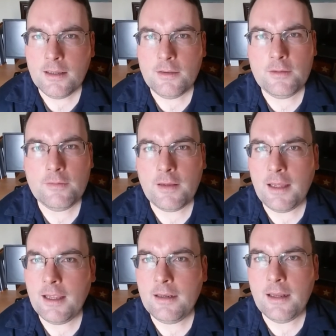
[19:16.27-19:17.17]
the
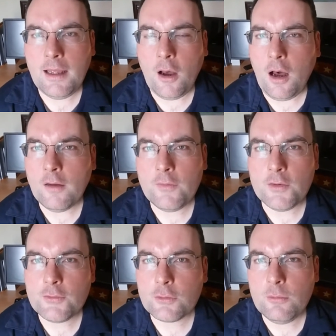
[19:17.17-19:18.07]
divine
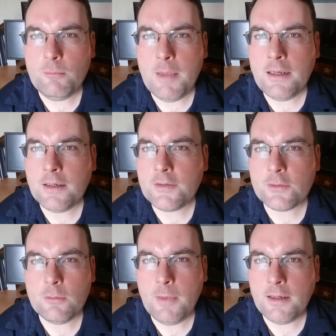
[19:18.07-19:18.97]
offers tremendous,
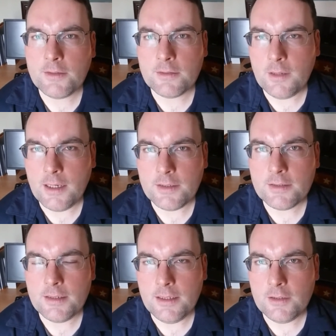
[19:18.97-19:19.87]
tremendous grace
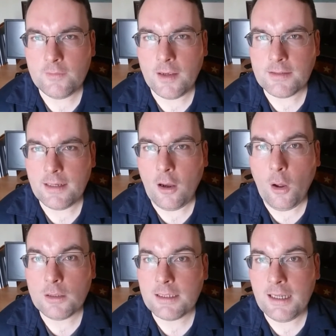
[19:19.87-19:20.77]
to each of us at
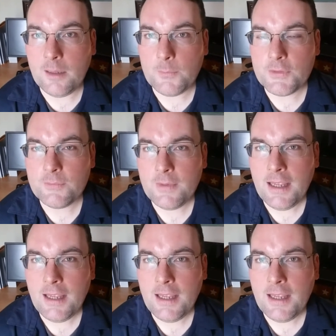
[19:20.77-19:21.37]
all times